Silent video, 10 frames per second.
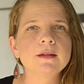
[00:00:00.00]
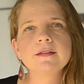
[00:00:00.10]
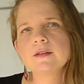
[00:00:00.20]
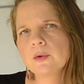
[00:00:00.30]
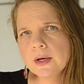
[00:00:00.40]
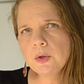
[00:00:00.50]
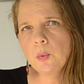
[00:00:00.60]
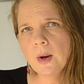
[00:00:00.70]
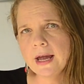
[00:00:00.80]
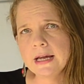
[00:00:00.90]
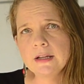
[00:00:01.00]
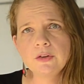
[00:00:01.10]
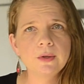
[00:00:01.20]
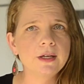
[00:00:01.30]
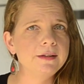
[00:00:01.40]
It's a great way
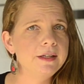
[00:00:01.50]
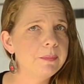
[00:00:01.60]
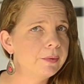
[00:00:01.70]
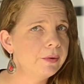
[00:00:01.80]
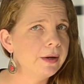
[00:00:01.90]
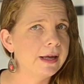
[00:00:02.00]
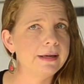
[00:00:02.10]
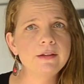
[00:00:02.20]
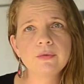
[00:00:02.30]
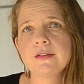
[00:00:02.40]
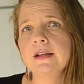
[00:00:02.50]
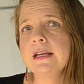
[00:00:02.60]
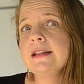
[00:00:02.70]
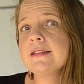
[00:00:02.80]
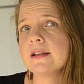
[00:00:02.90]
to get deeper and interesting
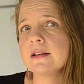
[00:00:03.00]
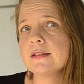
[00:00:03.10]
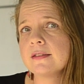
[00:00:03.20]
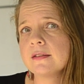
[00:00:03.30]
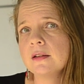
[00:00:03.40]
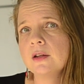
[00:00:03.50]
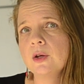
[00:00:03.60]
insights.